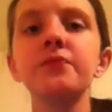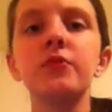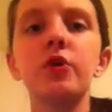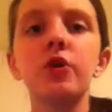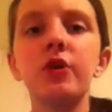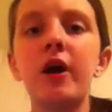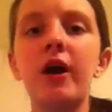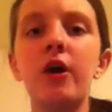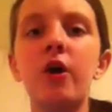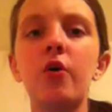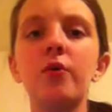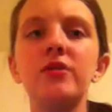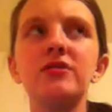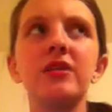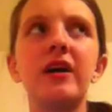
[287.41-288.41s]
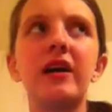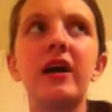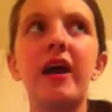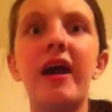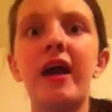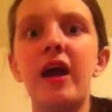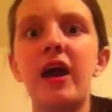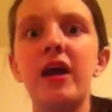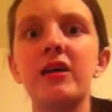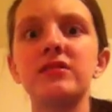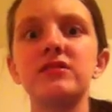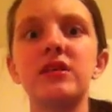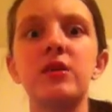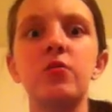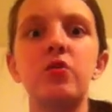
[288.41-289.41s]
They're not always like
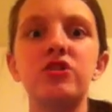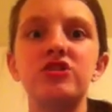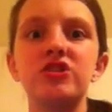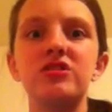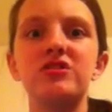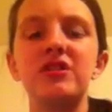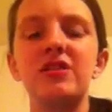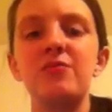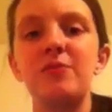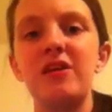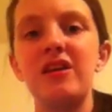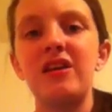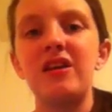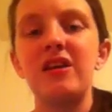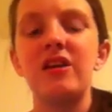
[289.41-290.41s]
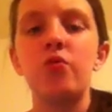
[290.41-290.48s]
hags and witches and mean